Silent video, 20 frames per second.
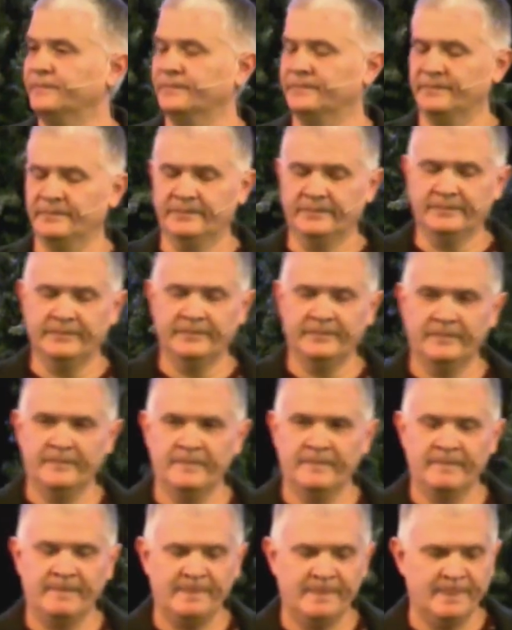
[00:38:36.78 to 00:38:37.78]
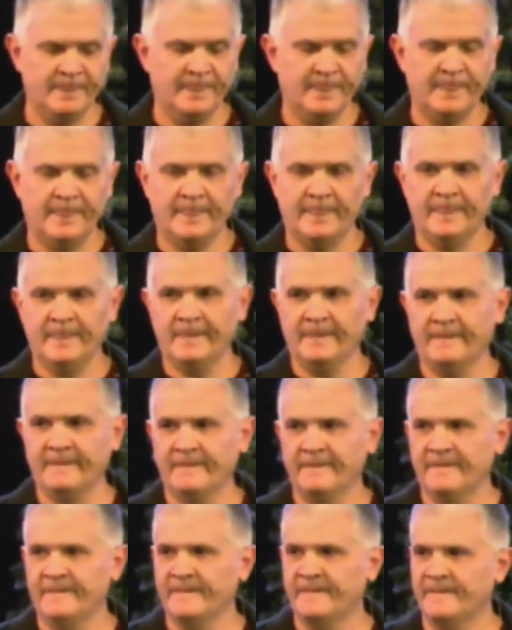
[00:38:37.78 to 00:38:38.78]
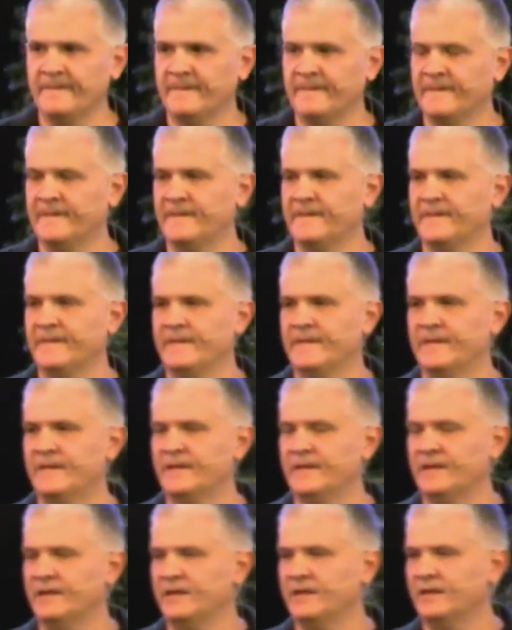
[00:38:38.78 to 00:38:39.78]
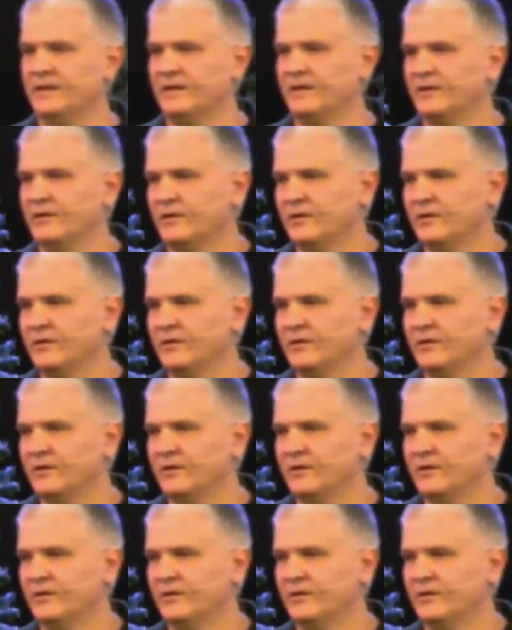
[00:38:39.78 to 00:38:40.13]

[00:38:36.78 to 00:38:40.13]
(silence)